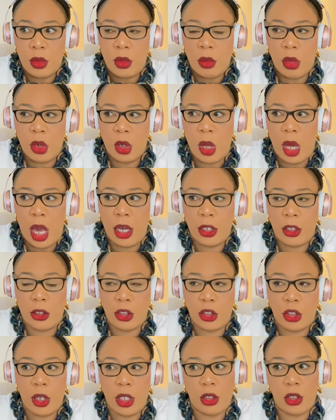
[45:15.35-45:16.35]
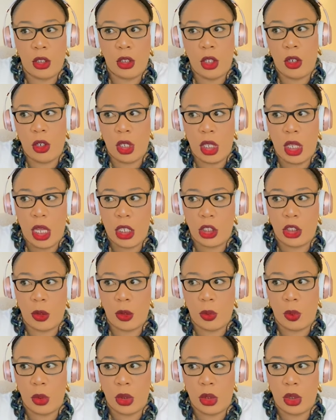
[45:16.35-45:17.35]
But how are you sure it's not on that
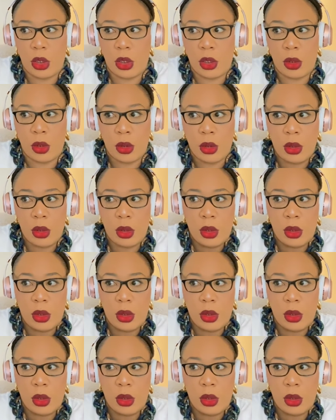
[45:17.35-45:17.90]
ship with you?